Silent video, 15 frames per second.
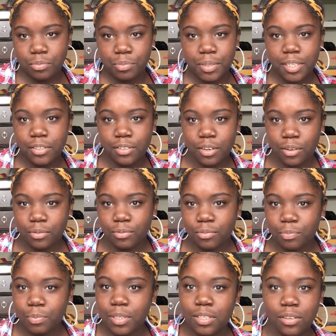Please don't.
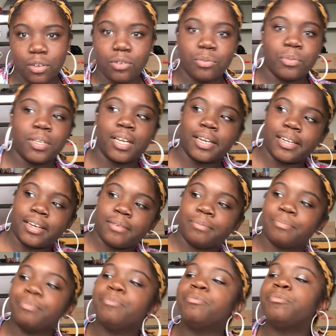Please don't do
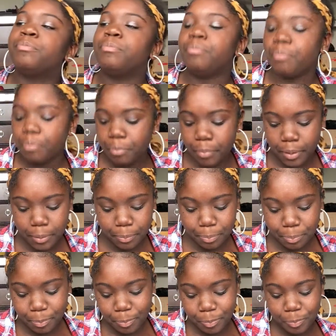it
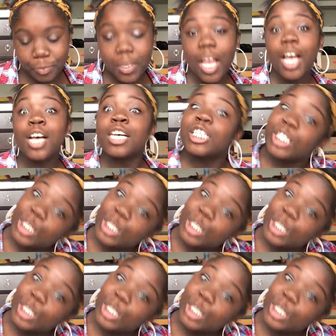like that.